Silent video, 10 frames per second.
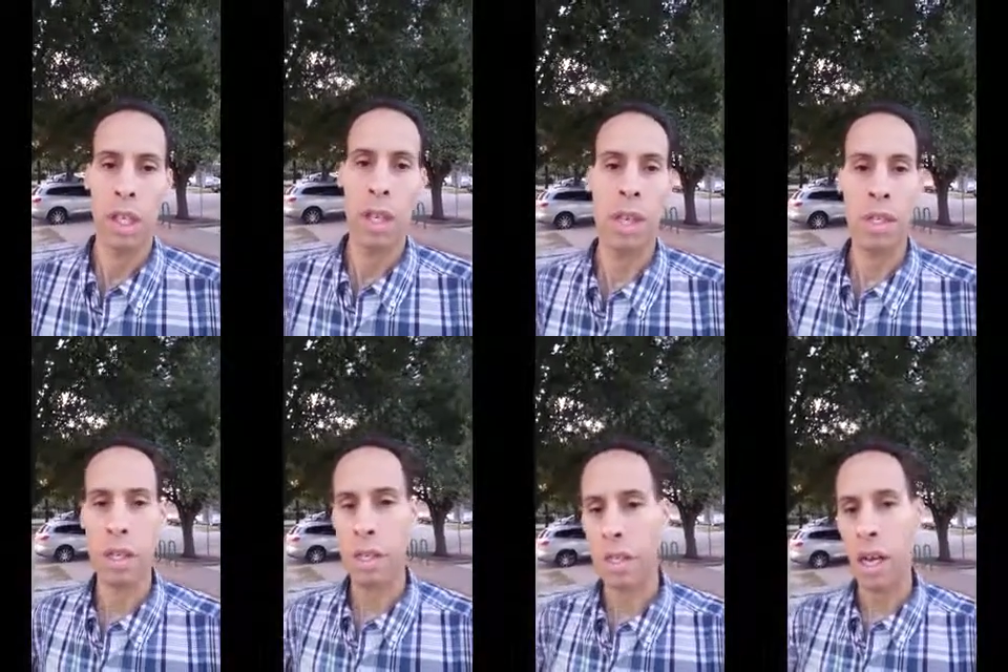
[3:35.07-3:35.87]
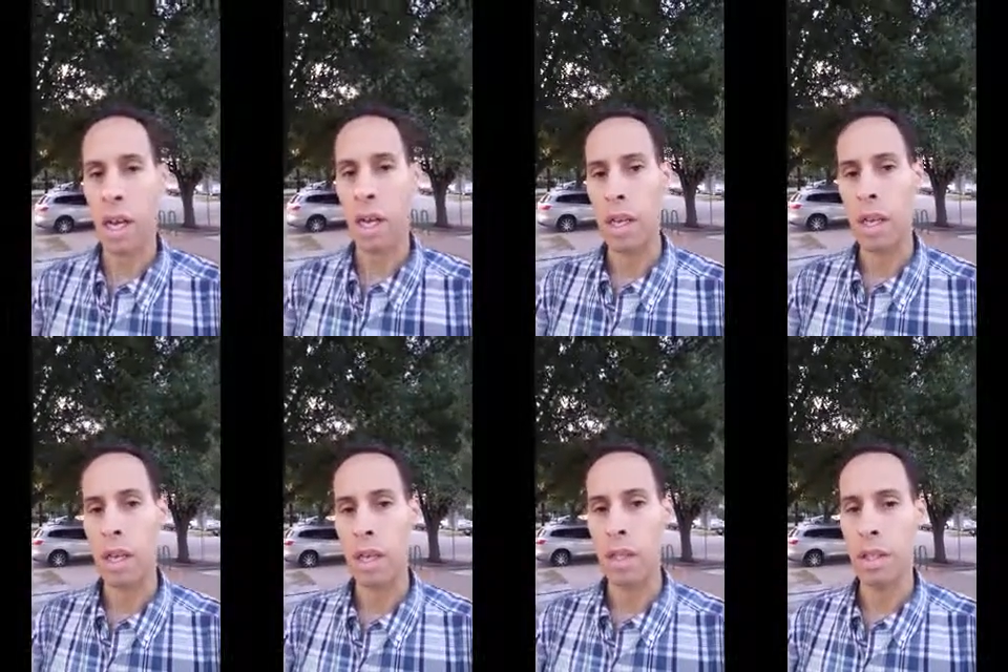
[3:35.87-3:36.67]
It's just that
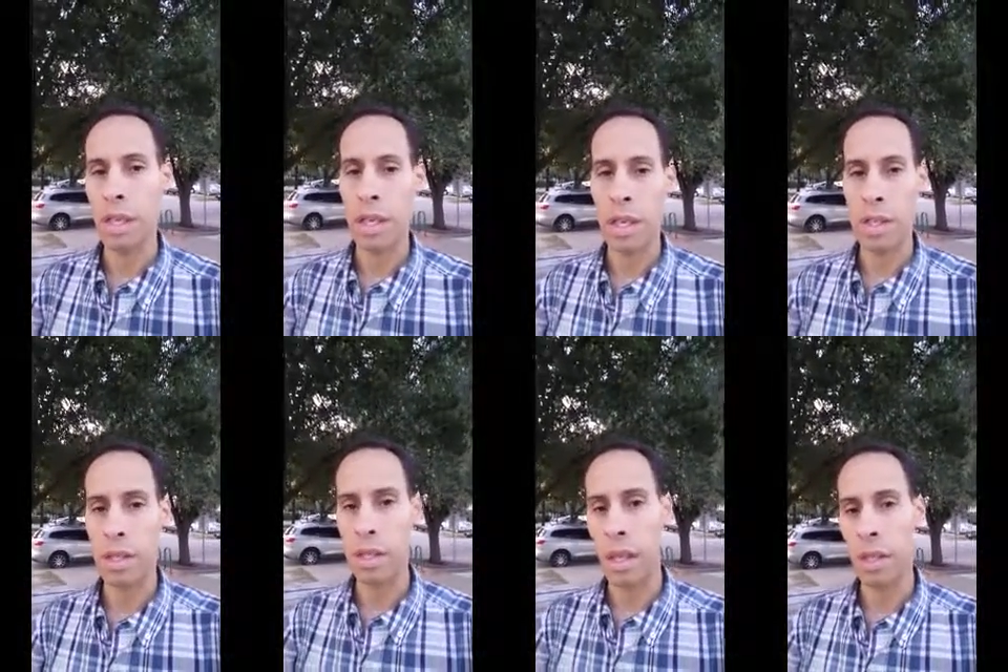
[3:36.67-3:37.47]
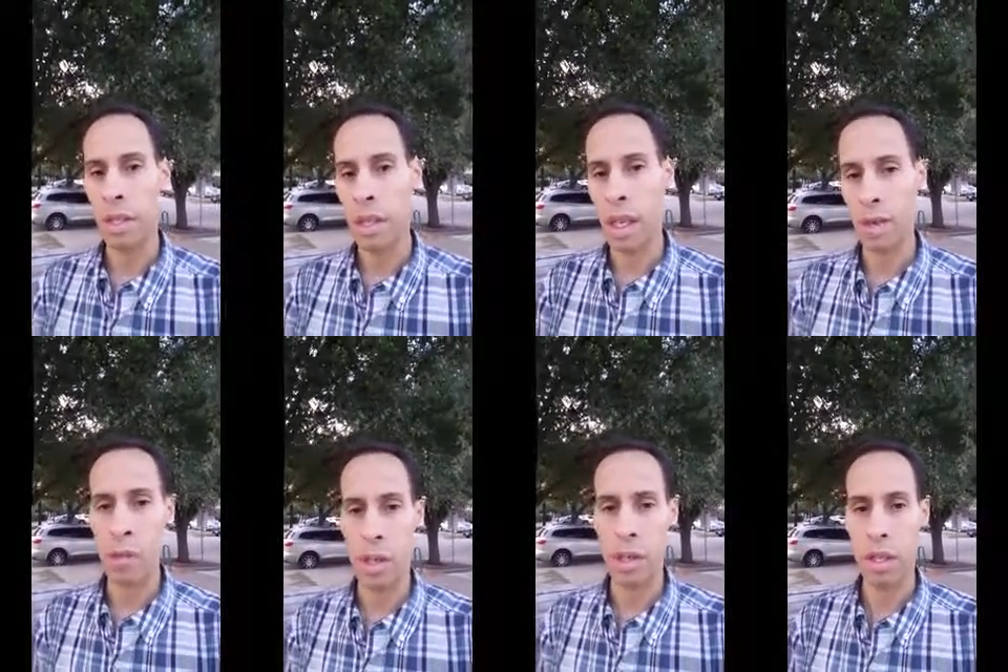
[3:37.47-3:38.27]
the thing is that the
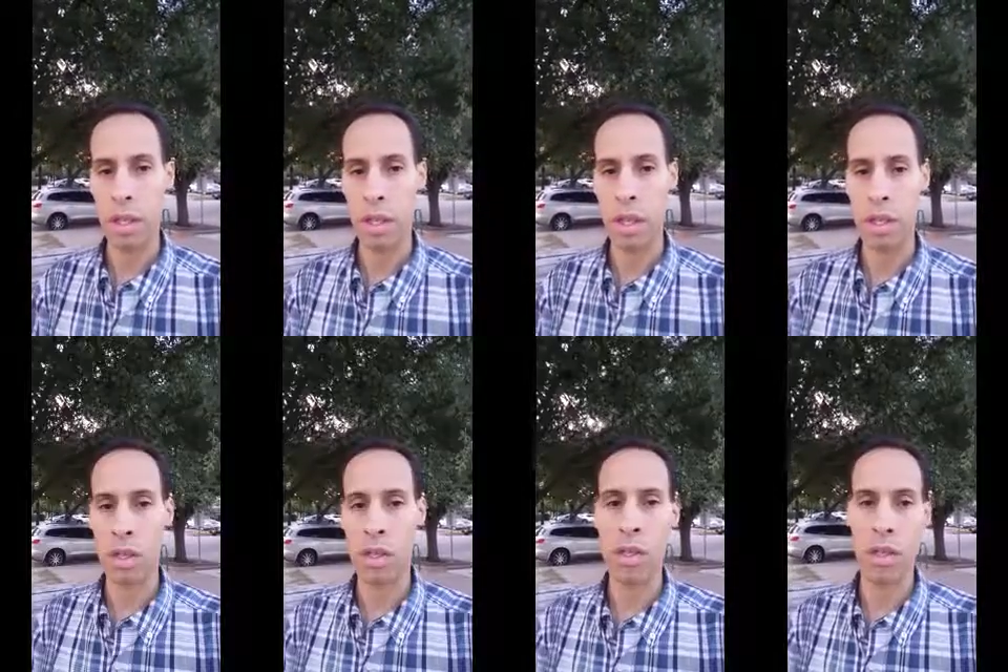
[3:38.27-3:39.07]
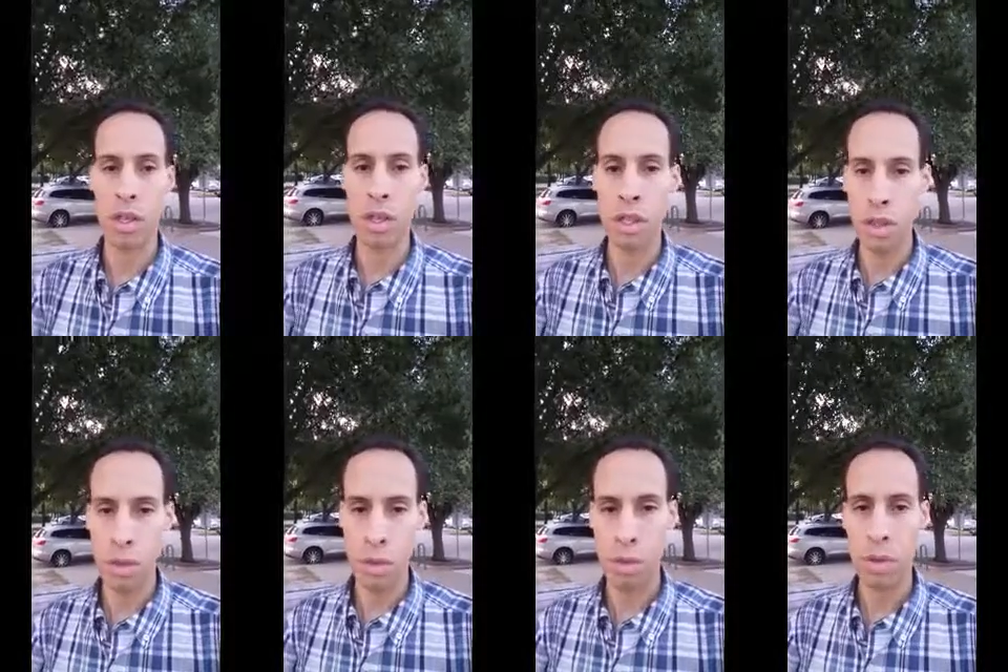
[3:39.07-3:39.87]
government is going to
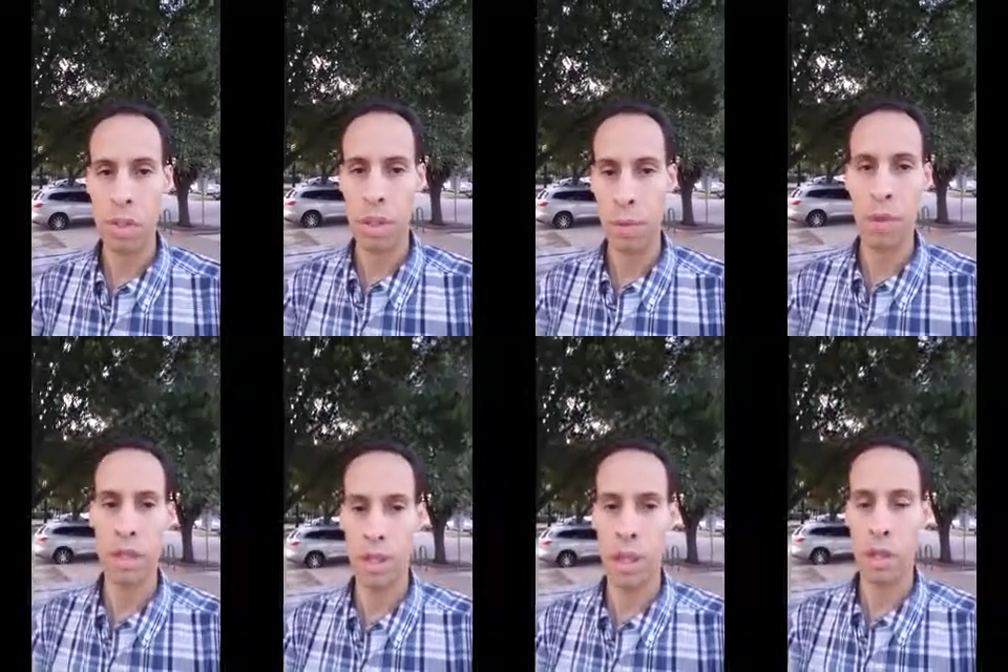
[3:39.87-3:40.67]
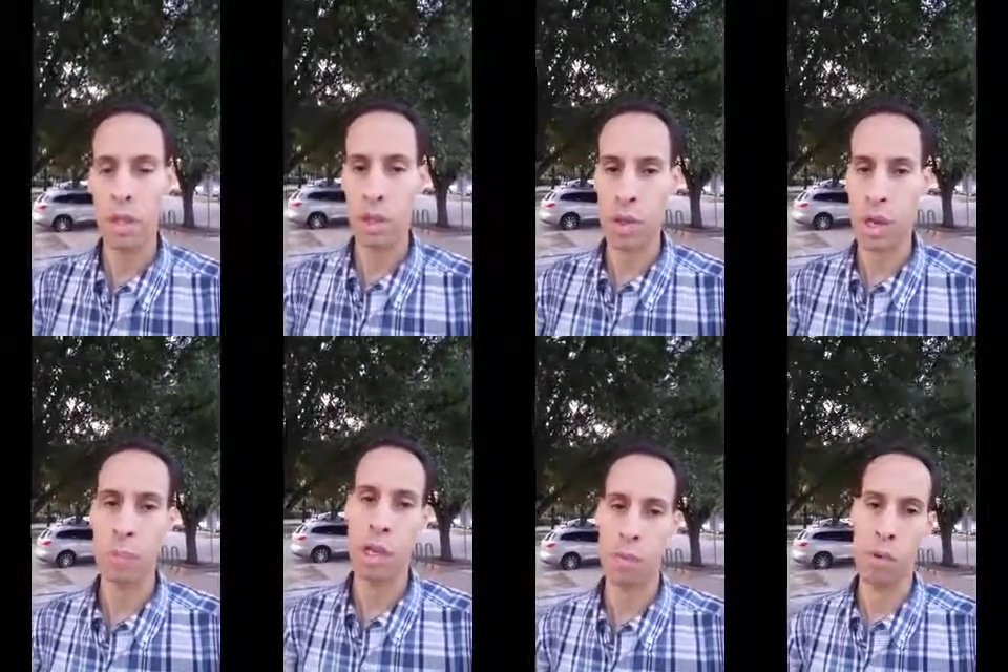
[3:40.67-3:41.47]
use different things to
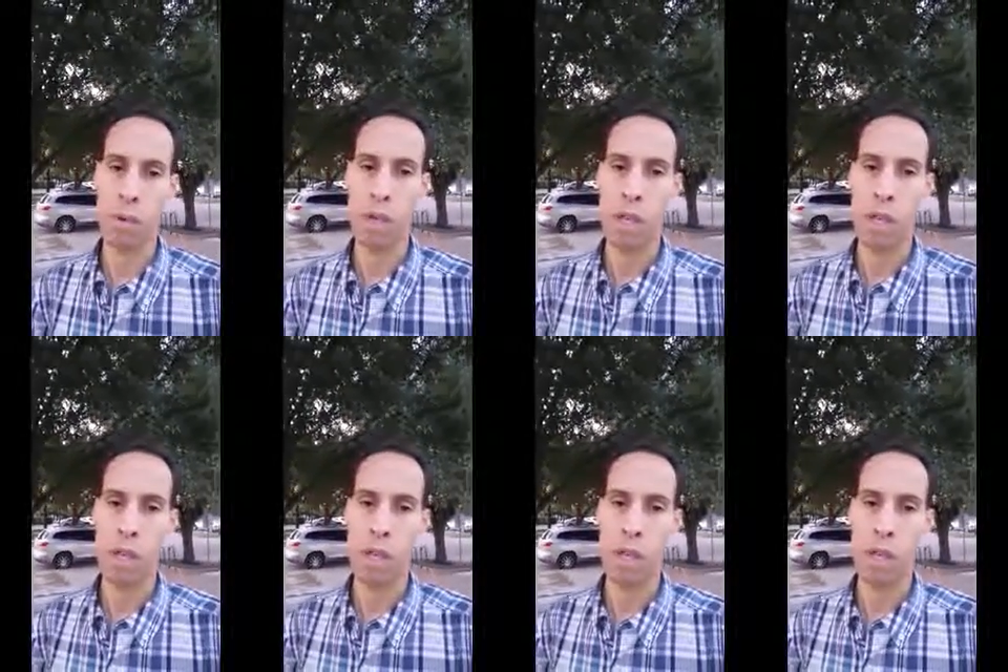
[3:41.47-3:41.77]
distract people,